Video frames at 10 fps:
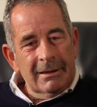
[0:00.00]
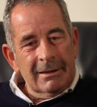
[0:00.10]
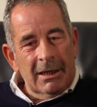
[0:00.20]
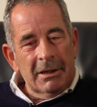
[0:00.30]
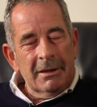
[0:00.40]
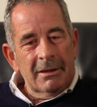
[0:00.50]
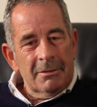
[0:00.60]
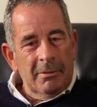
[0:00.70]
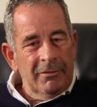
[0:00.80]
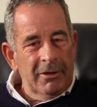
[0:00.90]
Sunningdale is
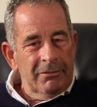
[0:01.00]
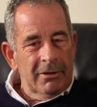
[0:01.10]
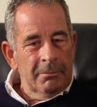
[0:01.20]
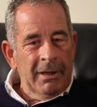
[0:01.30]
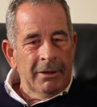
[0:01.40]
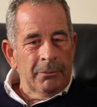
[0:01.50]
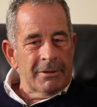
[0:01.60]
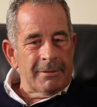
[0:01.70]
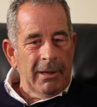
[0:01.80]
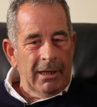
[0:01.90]
my favourite in many
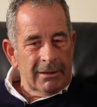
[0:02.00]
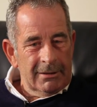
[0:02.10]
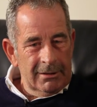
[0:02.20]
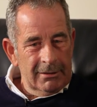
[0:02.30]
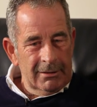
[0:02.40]
respects.